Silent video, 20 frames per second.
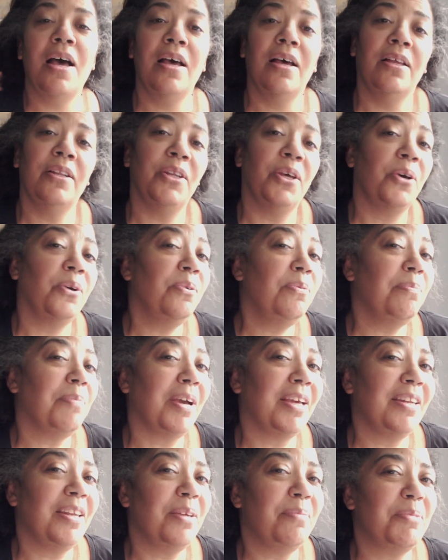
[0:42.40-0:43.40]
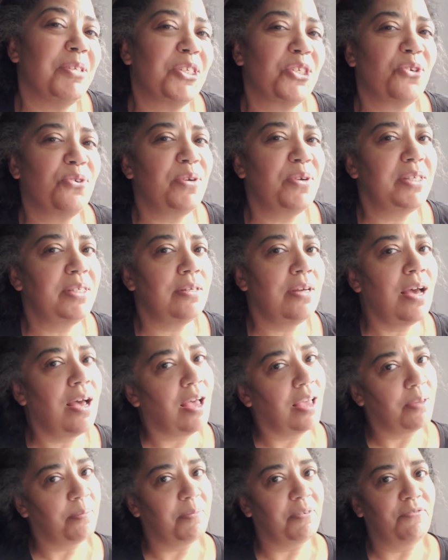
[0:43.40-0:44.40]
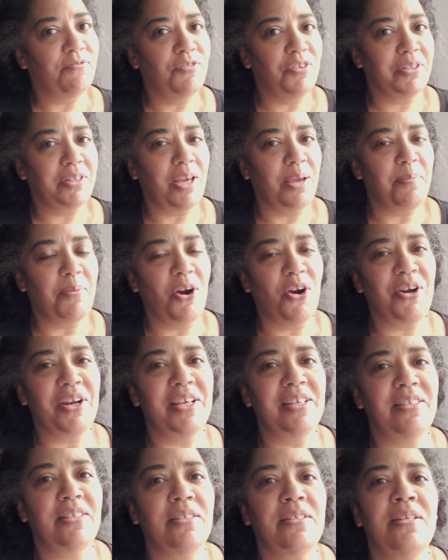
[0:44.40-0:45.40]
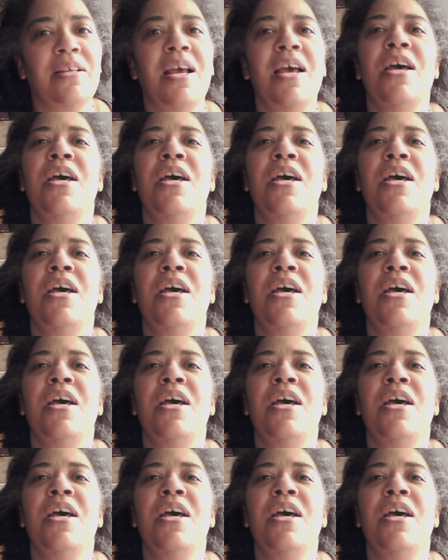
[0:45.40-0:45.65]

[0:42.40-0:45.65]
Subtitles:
Hello, my name is Krista. I am a full-time artist